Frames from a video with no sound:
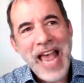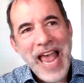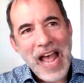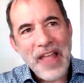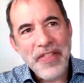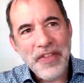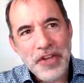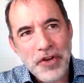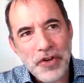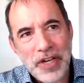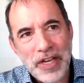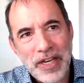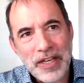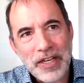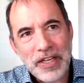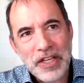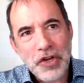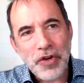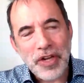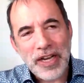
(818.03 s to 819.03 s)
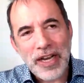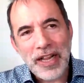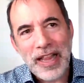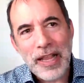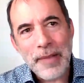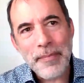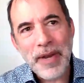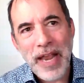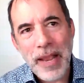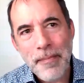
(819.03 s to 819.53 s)
and then you can
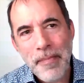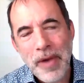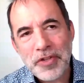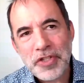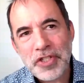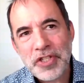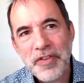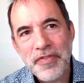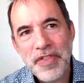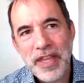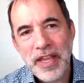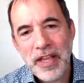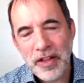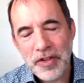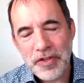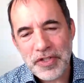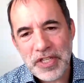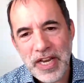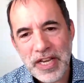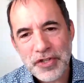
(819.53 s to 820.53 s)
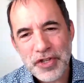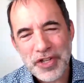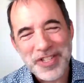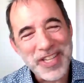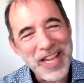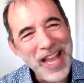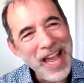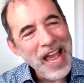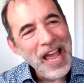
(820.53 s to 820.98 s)
eliminate most of the hallucinations.